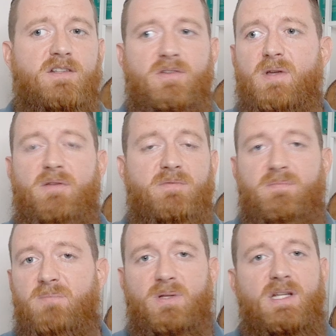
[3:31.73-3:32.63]
you know, they have
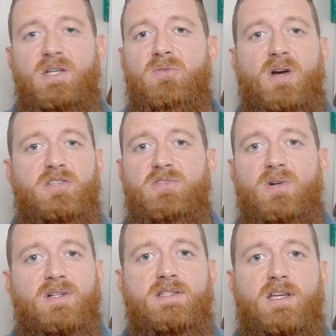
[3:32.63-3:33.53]
plenty of
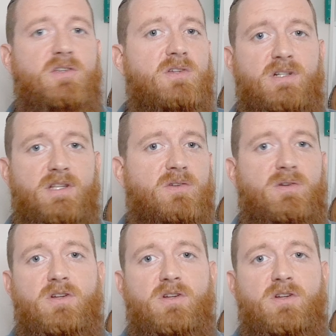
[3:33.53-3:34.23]
restaurants that you can either,